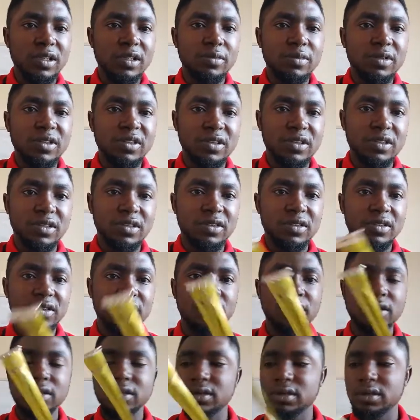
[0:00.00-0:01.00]
millimeters.
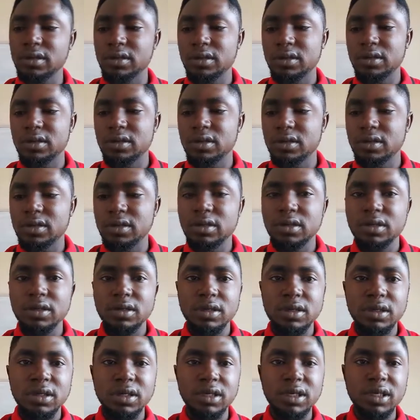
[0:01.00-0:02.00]

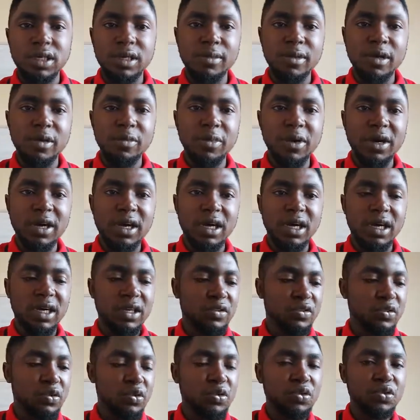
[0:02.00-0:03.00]
Remember, I
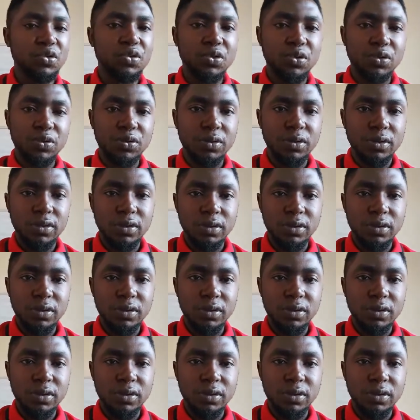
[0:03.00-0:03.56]
told you